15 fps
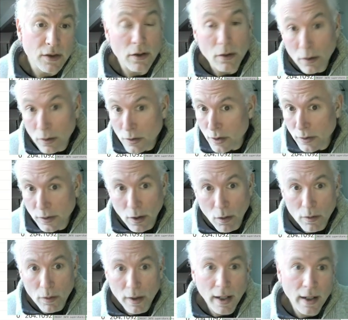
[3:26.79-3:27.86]
You could use
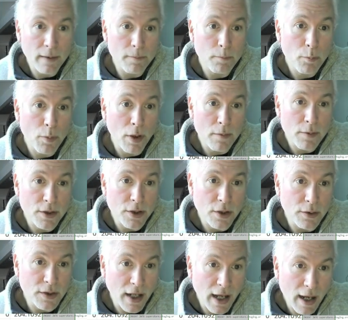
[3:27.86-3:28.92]
concat, but I'm just
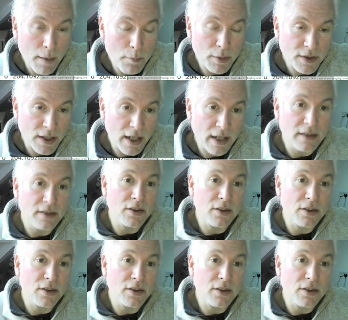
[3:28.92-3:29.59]
using ampersands